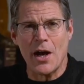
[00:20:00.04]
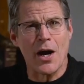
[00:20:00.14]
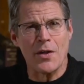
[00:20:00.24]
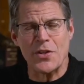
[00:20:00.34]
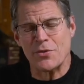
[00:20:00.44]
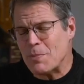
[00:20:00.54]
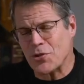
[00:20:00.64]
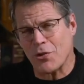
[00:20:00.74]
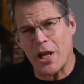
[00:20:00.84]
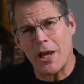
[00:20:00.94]
this
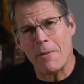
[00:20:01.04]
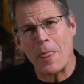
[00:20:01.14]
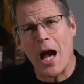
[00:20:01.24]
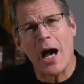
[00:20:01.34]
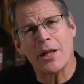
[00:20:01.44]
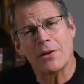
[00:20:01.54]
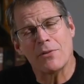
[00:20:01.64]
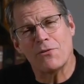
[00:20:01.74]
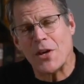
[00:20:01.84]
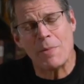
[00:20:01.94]
misery
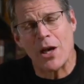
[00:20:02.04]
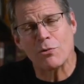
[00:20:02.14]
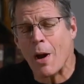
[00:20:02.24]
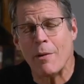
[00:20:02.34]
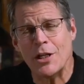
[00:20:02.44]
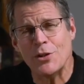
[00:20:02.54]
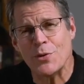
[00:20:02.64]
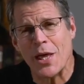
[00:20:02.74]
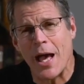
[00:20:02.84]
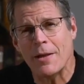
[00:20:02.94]
on females. Why would he
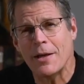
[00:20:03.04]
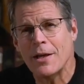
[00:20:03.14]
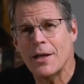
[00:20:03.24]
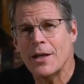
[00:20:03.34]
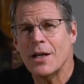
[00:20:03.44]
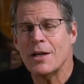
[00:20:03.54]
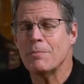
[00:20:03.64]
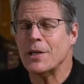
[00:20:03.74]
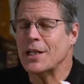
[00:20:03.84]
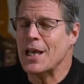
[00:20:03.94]
do that?
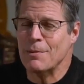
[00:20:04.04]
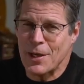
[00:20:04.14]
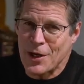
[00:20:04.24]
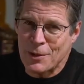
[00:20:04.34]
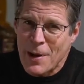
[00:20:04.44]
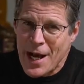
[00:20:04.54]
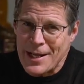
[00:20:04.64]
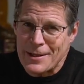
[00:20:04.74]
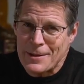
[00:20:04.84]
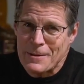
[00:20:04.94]
But again, bear in
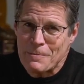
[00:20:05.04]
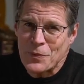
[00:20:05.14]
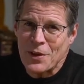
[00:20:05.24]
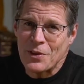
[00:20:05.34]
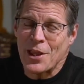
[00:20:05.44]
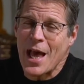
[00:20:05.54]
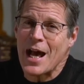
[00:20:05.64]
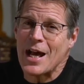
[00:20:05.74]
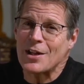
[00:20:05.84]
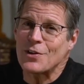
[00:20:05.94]
mind
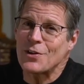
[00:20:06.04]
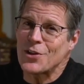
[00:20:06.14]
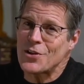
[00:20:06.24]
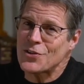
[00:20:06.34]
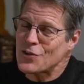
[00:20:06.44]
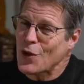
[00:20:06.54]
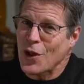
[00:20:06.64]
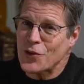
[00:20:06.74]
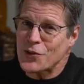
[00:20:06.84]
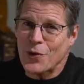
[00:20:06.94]
that this is
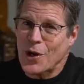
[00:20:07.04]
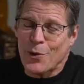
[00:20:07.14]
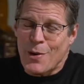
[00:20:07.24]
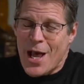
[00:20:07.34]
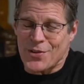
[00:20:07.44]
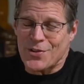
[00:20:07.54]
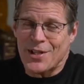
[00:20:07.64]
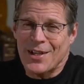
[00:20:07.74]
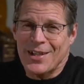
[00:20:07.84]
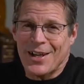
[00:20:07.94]
also a
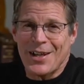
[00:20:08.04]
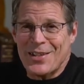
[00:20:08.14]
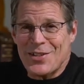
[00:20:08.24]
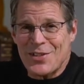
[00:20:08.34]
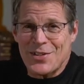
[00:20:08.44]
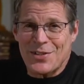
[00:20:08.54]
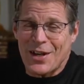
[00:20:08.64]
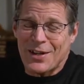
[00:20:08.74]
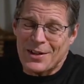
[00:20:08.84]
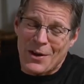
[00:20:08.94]
rest. This
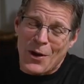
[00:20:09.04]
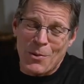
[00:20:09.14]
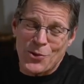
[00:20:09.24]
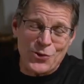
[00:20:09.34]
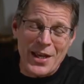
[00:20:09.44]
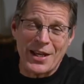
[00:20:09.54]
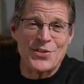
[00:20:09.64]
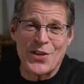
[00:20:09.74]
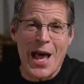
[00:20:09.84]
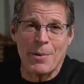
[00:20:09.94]
is almost
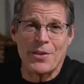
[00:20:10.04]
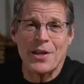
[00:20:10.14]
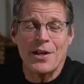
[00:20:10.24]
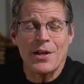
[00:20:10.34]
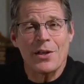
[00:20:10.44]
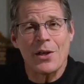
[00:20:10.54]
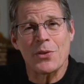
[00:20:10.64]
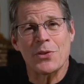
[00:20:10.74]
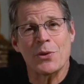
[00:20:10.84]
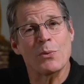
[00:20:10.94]
like a Sabbath.
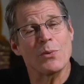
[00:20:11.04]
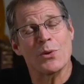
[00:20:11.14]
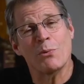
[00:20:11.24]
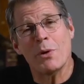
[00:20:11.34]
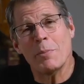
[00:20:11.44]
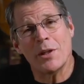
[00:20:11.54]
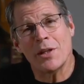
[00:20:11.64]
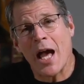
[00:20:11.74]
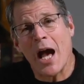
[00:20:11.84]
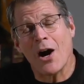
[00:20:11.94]
The
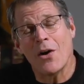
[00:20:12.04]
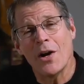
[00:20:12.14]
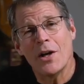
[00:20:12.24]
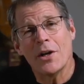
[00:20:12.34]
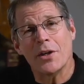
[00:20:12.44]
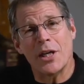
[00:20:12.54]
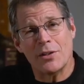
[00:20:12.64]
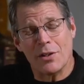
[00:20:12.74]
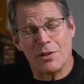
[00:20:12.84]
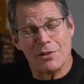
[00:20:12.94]
women now
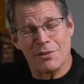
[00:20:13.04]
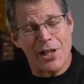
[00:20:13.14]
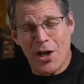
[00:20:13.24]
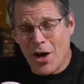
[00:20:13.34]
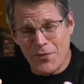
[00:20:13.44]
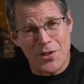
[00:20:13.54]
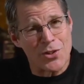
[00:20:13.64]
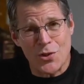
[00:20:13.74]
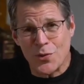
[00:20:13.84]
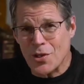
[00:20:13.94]
get to lay off
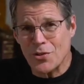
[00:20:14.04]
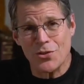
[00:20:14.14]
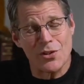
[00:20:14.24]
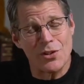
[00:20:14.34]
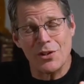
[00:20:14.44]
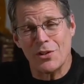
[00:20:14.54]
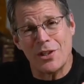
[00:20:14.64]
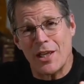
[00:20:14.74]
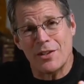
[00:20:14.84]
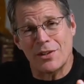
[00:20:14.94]
their chores.
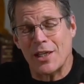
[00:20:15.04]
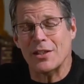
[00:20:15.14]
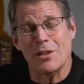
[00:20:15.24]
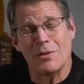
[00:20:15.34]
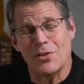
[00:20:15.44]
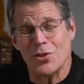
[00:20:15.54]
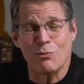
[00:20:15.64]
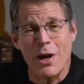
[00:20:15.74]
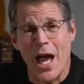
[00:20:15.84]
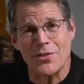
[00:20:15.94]
They get to
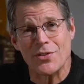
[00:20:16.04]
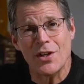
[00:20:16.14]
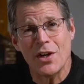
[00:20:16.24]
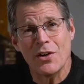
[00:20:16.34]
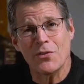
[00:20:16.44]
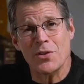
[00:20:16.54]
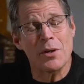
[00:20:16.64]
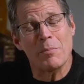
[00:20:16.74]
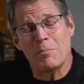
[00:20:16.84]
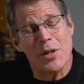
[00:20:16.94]
just rest for
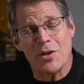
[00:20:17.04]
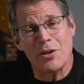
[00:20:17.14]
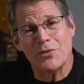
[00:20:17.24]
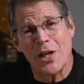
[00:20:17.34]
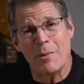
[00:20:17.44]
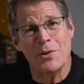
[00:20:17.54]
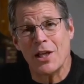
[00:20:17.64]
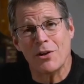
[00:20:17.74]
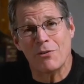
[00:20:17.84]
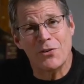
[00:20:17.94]
the period of time
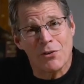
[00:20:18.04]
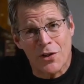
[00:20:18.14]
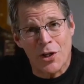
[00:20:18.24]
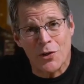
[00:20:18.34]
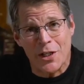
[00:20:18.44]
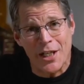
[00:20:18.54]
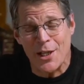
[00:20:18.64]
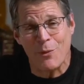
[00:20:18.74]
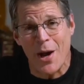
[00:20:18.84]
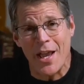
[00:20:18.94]
when they don't feel very good
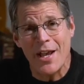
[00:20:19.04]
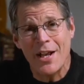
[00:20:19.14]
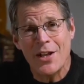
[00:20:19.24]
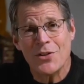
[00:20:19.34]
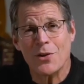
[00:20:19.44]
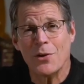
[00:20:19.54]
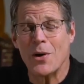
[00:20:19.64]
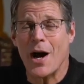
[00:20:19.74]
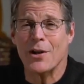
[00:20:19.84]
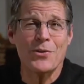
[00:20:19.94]
anyway.
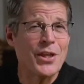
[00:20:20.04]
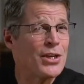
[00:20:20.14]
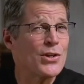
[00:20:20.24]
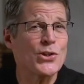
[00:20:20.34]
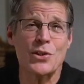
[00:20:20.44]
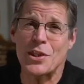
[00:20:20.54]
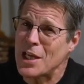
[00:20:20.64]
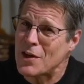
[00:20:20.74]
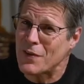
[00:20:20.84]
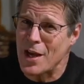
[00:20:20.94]
So I don't think you should
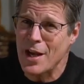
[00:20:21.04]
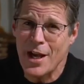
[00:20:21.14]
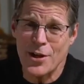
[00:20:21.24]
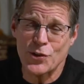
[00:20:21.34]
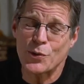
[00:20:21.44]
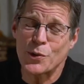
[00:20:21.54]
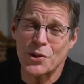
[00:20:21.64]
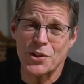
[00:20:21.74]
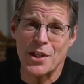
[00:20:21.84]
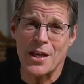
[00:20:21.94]
think of it as
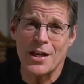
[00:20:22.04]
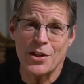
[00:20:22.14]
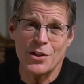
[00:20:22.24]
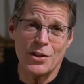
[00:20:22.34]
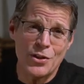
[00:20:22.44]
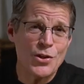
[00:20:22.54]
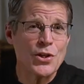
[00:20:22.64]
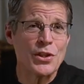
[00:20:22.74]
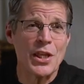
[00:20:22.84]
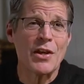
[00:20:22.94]
cruelty.
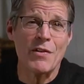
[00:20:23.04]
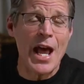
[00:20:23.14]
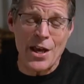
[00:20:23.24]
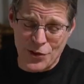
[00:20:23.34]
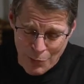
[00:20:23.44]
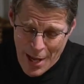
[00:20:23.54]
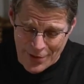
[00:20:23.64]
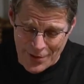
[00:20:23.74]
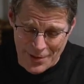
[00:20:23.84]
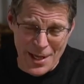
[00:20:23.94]
You should think of it as a
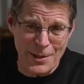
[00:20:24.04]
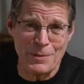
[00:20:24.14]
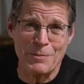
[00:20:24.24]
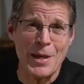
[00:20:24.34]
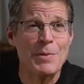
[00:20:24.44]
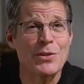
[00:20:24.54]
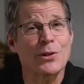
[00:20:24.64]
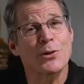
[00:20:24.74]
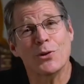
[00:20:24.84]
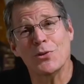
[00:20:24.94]
rest. And maybe
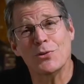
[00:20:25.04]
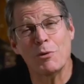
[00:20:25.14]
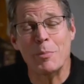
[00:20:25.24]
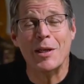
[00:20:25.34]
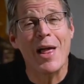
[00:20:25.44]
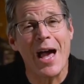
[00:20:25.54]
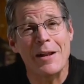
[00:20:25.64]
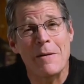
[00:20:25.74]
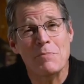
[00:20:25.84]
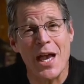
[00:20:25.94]
the girls would be
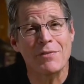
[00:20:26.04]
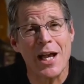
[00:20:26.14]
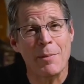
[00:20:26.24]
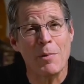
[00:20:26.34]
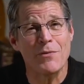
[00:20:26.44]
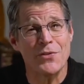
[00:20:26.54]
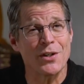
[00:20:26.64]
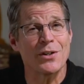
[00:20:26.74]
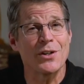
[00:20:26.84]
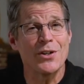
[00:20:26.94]
glad to have time off
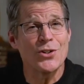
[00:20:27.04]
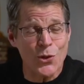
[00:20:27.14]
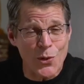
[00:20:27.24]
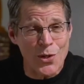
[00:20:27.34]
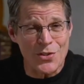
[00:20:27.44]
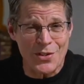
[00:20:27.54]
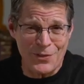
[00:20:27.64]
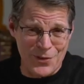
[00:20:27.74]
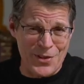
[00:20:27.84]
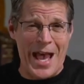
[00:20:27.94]
their chores
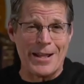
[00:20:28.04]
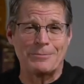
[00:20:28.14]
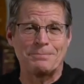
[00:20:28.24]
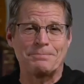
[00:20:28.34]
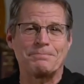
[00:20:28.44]
for that.